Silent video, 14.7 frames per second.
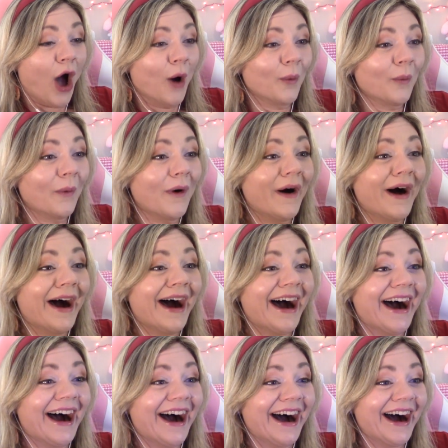
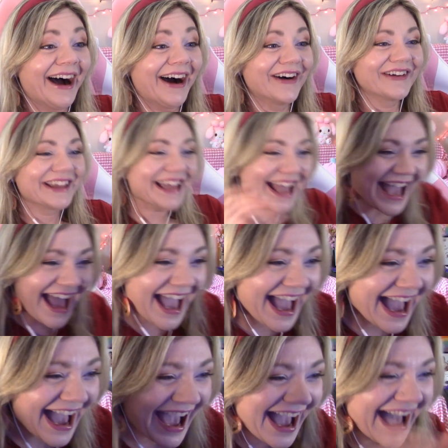Whoa! Yeah!
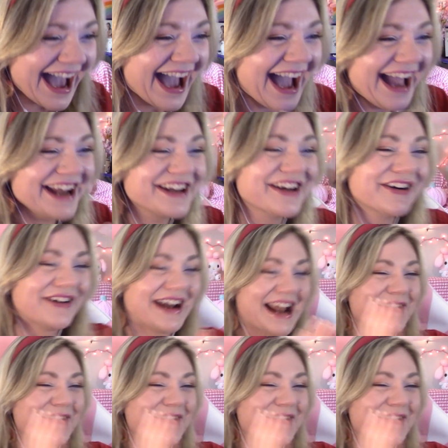I knew it!